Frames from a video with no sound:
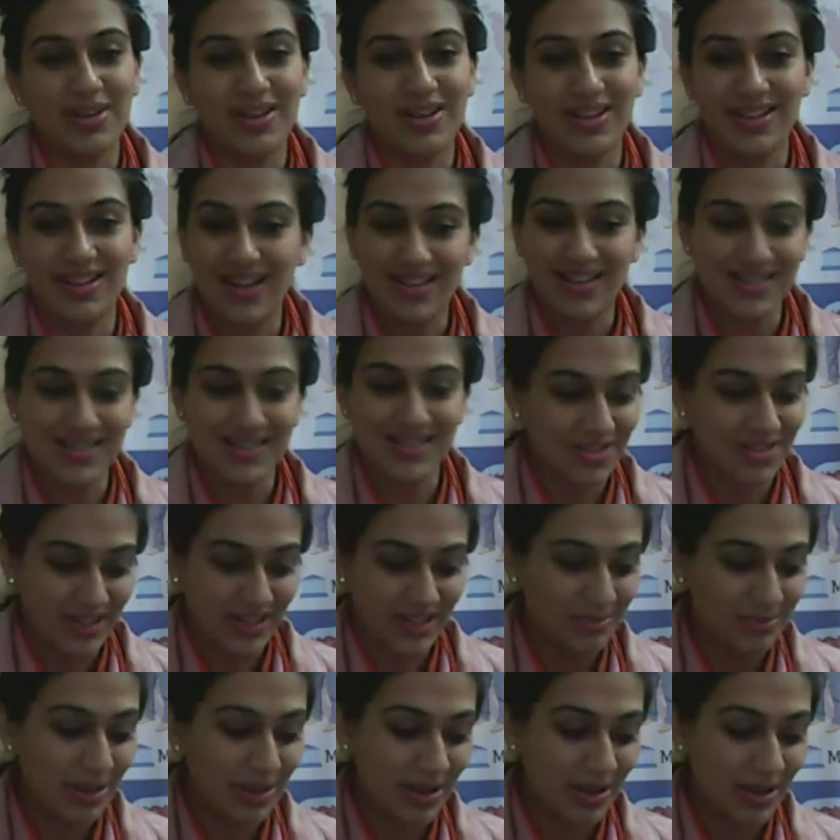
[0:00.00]
okay, that's
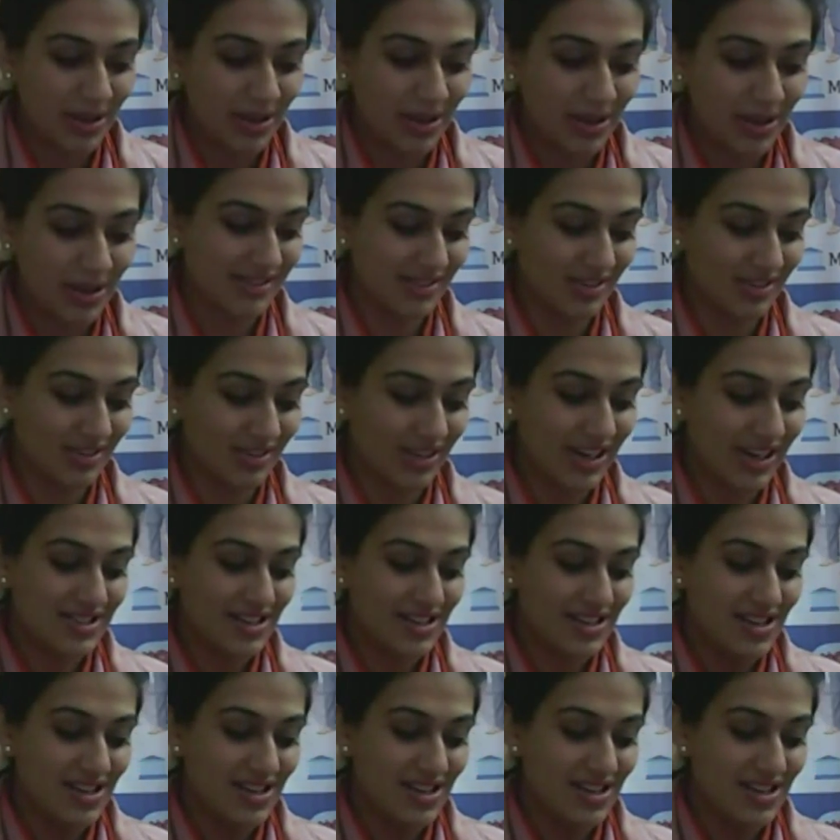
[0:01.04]
great, ma'am. That's great.
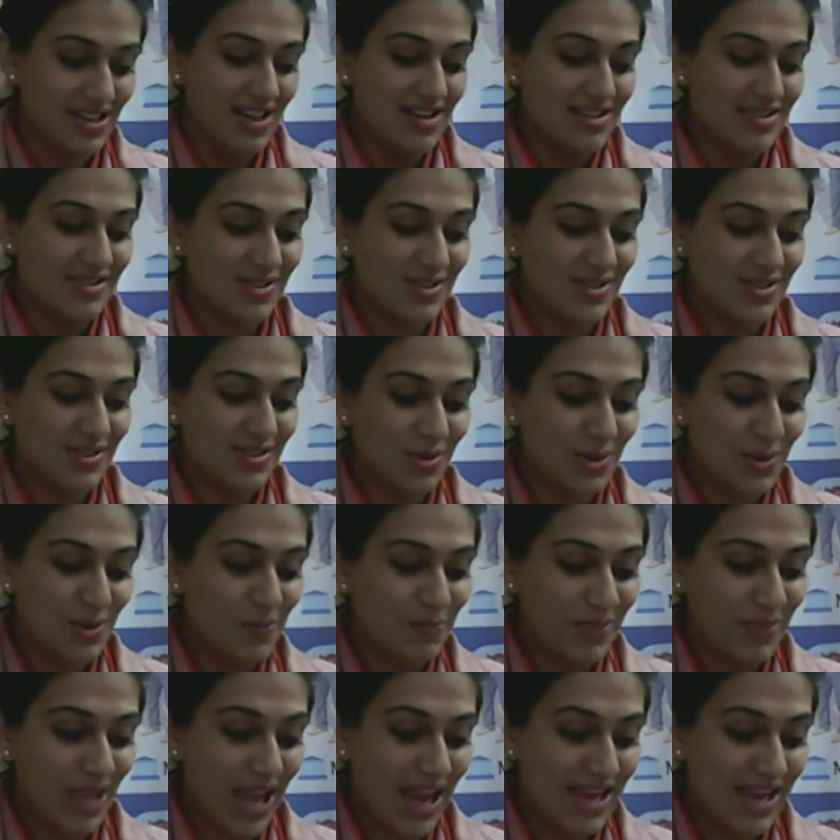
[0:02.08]
So
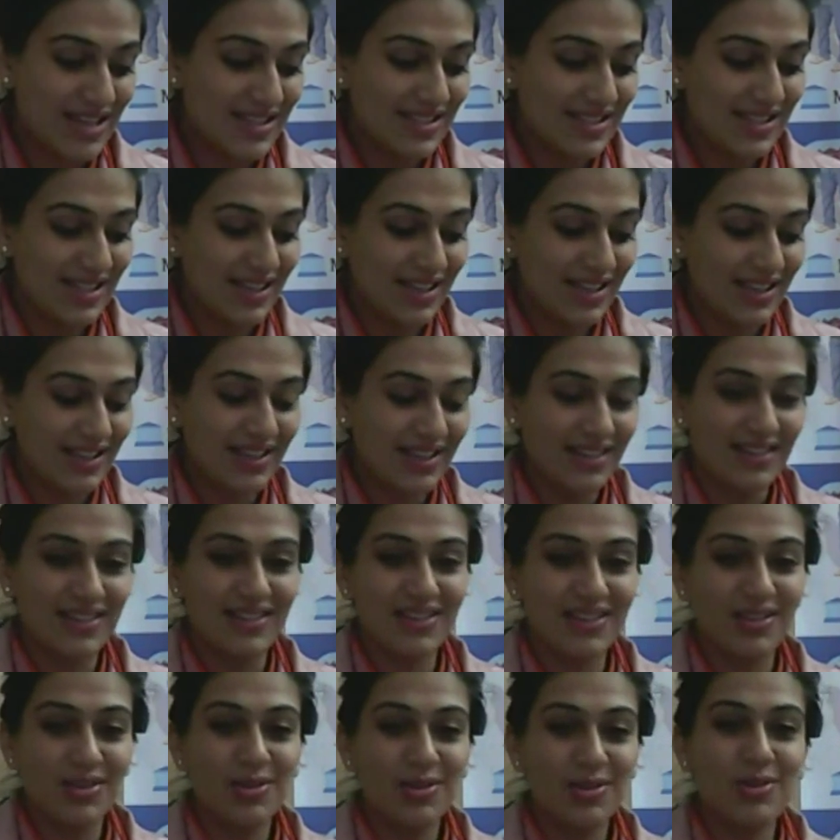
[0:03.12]
I see,
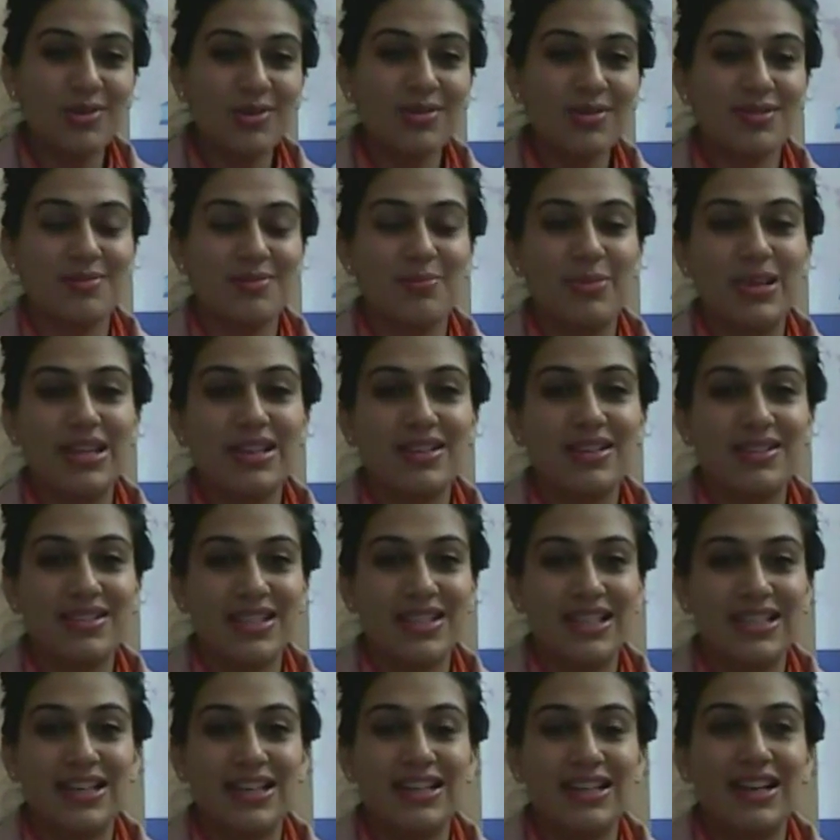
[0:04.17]
big
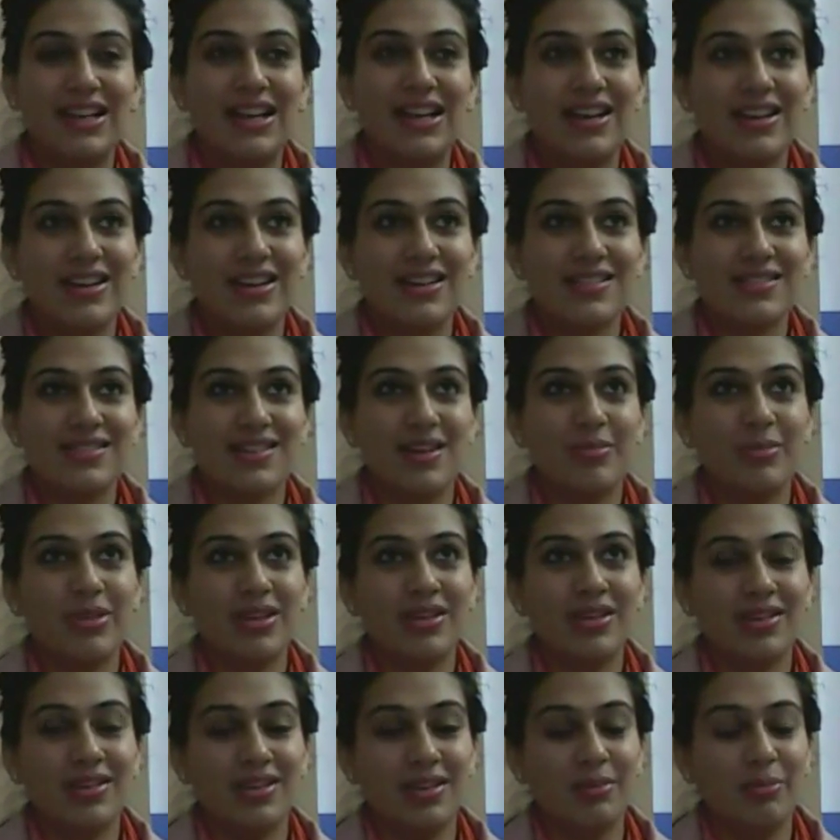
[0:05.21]
data analytics
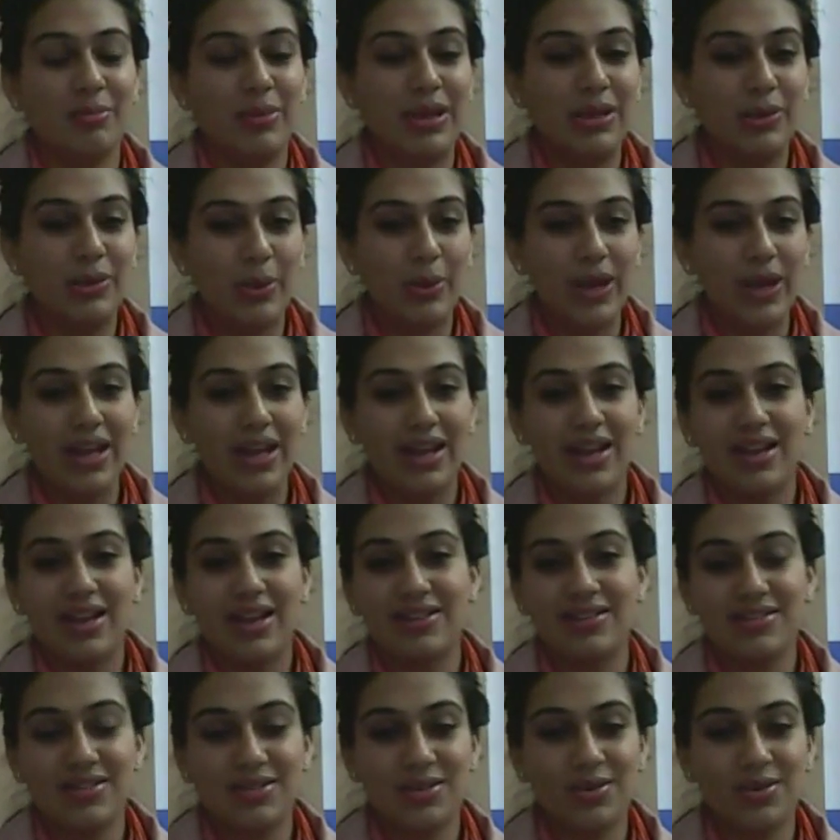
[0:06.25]
coming in a big way
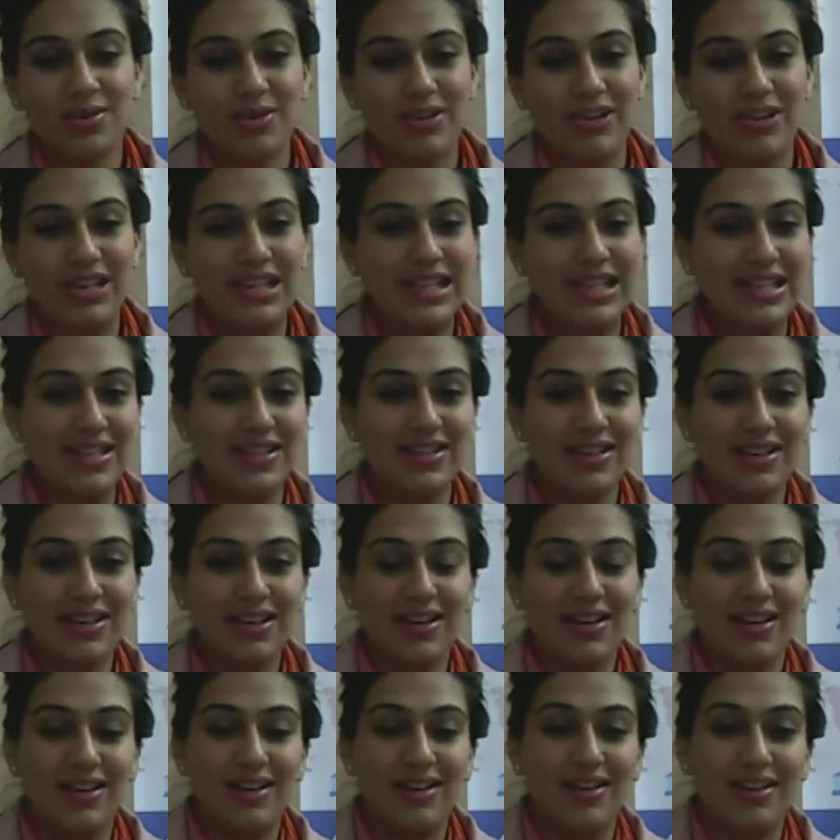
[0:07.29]
and, really
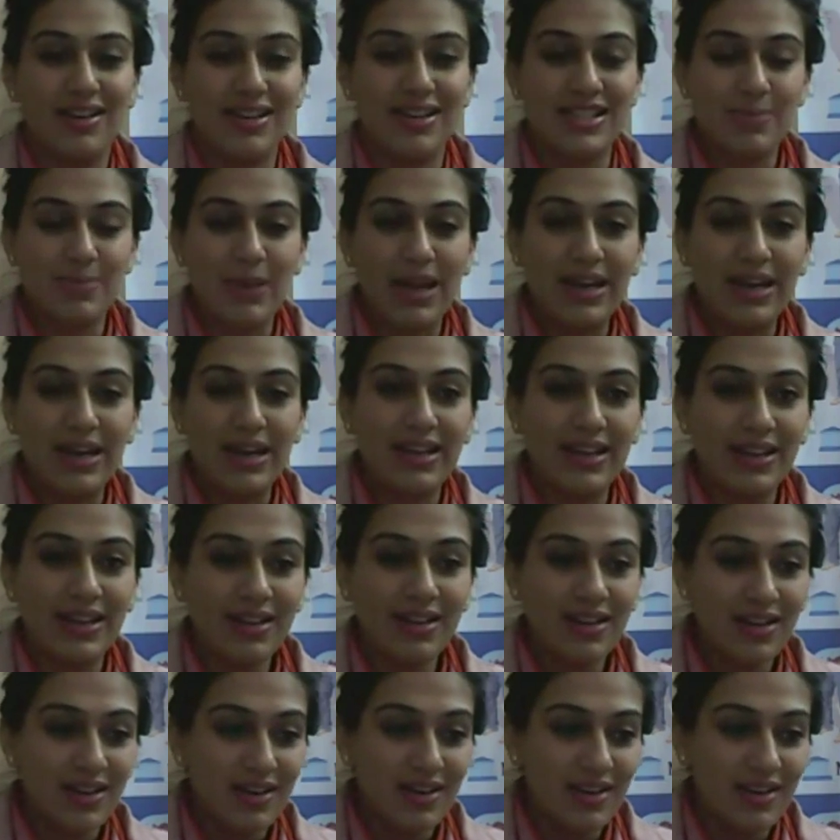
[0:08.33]
expanding.